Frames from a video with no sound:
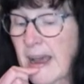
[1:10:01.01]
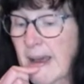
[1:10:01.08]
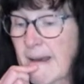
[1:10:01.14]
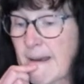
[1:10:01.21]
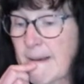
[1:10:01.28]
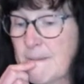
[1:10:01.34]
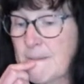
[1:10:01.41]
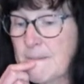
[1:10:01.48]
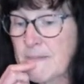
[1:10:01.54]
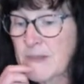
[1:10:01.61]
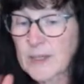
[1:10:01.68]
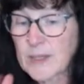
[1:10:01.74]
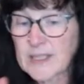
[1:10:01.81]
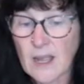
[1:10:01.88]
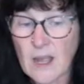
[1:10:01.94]

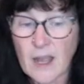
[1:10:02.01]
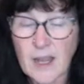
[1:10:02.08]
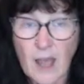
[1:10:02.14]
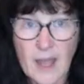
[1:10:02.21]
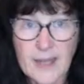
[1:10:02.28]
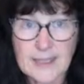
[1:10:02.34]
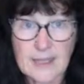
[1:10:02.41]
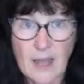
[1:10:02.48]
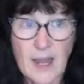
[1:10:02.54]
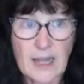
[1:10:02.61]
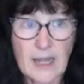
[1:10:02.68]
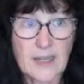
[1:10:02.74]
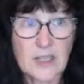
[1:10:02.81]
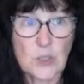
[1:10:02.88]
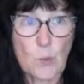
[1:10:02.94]
There was a guy
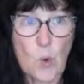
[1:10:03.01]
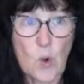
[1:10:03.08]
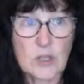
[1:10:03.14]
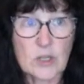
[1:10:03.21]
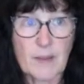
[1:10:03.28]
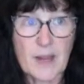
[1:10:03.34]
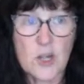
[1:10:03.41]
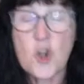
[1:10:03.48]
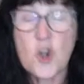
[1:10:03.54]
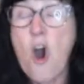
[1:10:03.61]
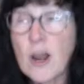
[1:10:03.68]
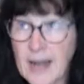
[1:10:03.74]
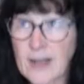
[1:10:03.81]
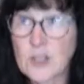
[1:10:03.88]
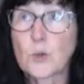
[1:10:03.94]
cycling towards me,
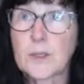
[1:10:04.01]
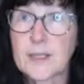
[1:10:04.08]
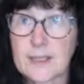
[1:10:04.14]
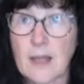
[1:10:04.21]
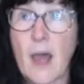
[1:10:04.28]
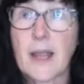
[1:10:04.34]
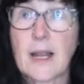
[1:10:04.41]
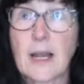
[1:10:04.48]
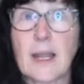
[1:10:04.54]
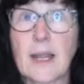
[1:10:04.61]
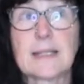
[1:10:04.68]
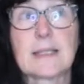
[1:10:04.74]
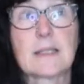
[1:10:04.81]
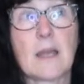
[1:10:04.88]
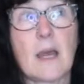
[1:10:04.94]
not an actual
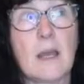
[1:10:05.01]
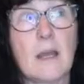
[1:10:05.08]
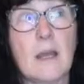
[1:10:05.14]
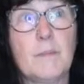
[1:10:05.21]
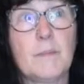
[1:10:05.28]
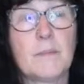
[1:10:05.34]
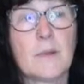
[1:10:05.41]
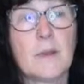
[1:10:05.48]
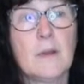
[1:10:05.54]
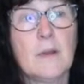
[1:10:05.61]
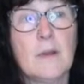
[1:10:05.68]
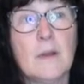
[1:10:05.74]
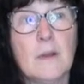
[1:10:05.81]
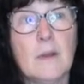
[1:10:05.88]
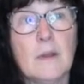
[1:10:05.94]
cyclist,
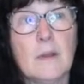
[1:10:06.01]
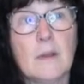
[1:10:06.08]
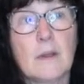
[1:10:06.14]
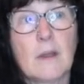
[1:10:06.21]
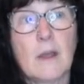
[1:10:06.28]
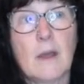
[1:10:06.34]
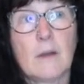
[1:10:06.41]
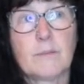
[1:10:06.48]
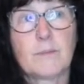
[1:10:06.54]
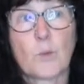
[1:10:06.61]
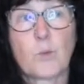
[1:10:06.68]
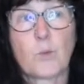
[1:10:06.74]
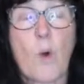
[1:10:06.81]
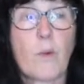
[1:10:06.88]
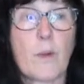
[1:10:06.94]

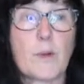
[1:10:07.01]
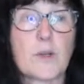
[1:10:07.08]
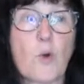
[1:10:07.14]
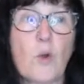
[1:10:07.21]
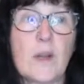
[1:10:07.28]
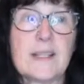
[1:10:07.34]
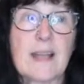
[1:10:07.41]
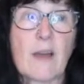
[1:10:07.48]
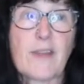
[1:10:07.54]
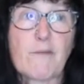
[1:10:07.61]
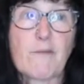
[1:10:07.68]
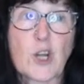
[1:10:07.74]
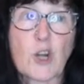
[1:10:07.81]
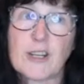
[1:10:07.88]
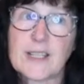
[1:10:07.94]
what we would call in South
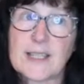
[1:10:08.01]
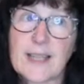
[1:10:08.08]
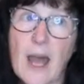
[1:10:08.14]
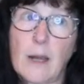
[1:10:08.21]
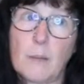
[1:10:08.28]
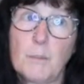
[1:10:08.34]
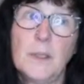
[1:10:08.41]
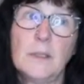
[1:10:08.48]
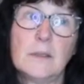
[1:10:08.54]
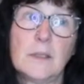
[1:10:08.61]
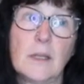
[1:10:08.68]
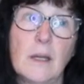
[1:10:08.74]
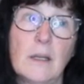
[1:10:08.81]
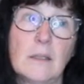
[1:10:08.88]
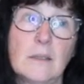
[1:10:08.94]
Africa a skellum,
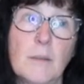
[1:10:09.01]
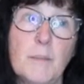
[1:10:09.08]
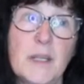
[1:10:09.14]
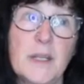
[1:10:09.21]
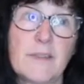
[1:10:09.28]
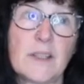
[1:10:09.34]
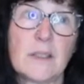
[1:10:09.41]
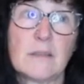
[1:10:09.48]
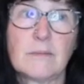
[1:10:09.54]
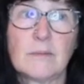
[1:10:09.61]
a bit of a